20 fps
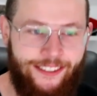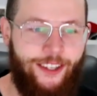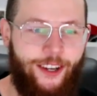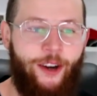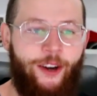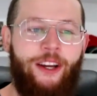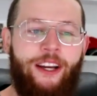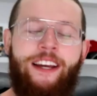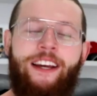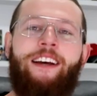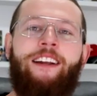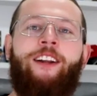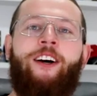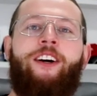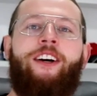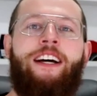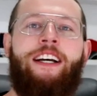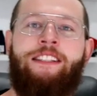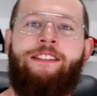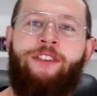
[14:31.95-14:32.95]
So
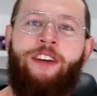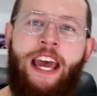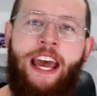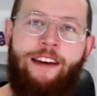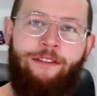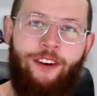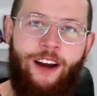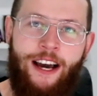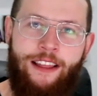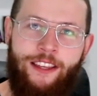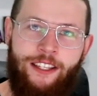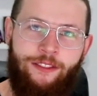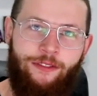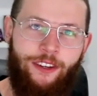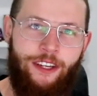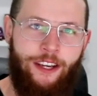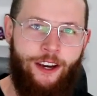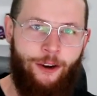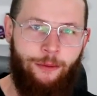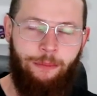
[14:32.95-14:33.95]
look guys, if you have liked this
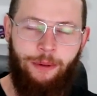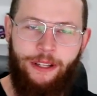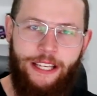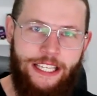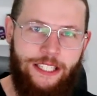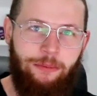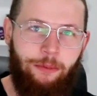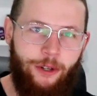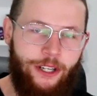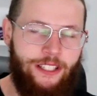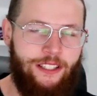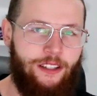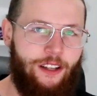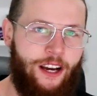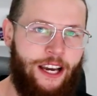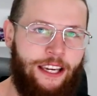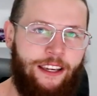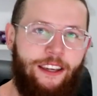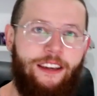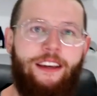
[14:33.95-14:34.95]
video, please press
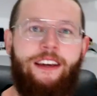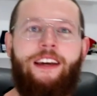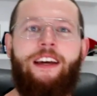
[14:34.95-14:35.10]
like.